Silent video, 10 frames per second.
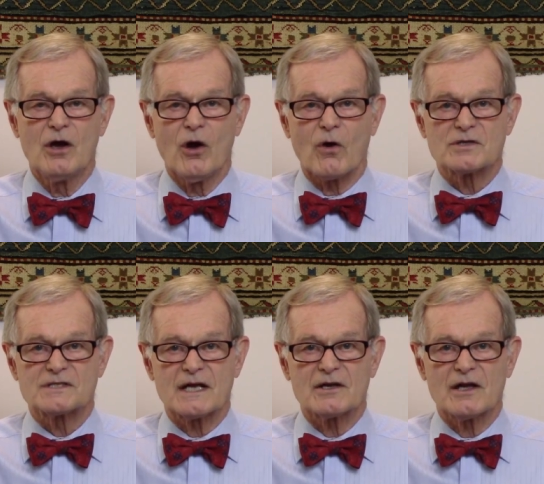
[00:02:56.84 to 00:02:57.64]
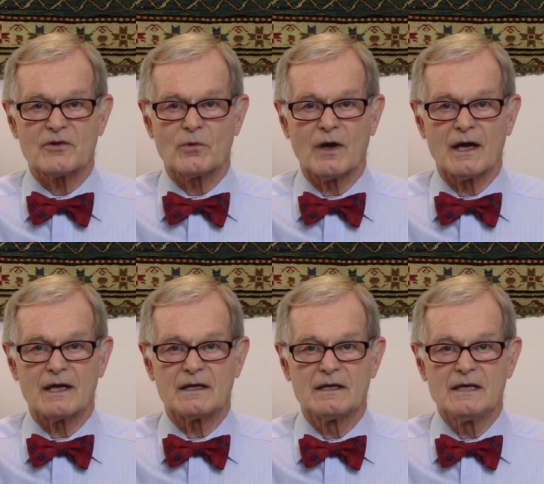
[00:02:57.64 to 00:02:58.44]
or said another
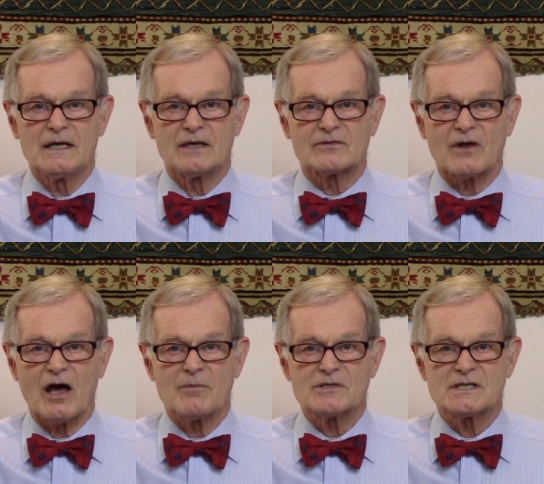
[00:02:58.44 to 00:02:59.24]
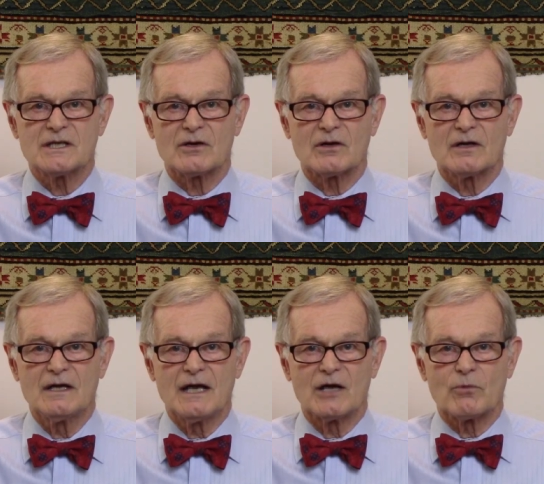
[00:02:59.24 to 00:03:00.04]
way, Islam is here.
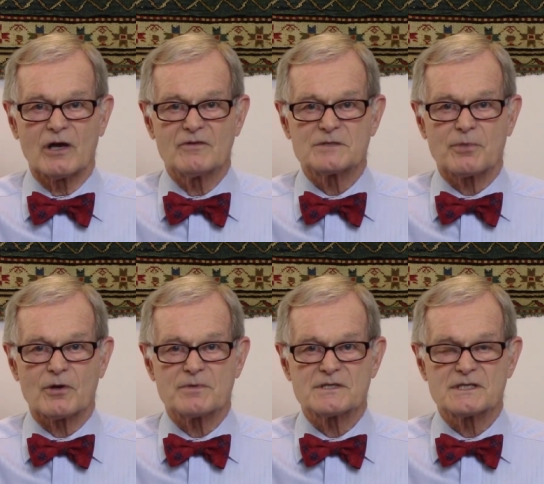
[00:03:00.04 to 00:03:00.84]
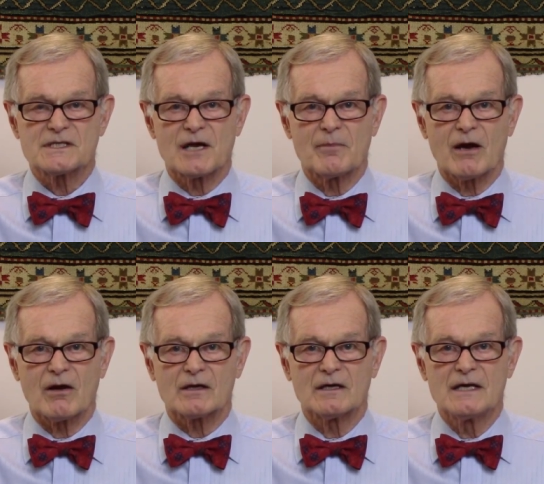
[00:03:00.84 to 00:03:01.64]
And one of its purposes in
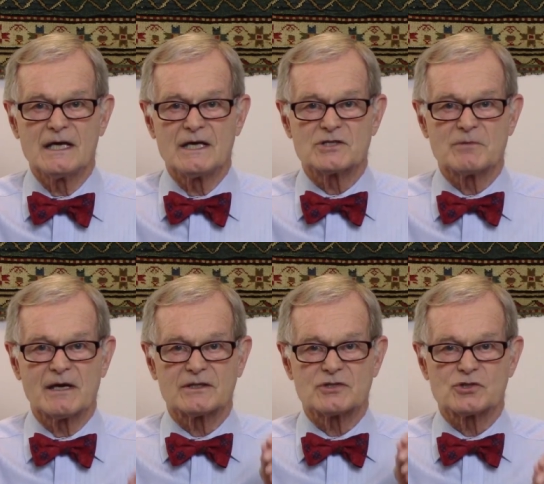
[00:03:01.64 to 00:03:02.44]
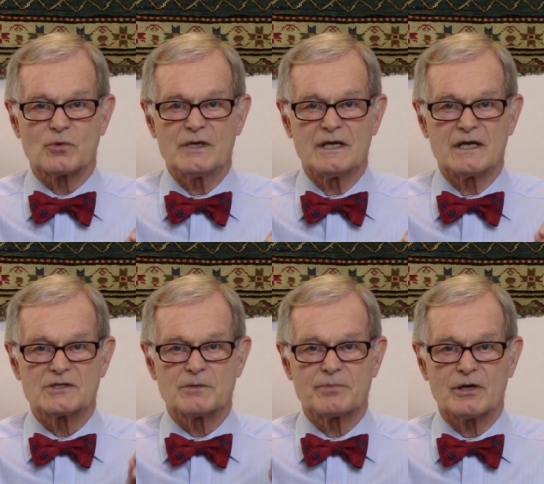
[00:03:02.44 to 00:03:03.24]
America is to make the Sharia
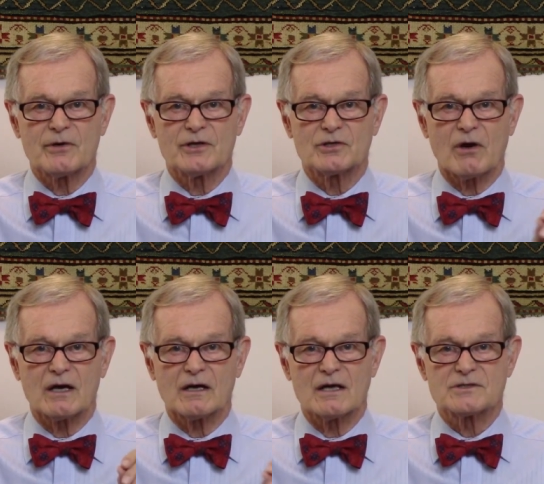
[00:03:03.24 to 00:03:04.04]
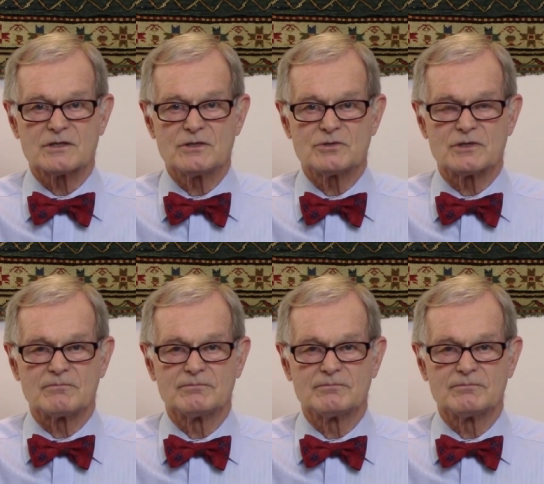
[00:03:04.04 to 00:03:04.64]
superior to our Constitution.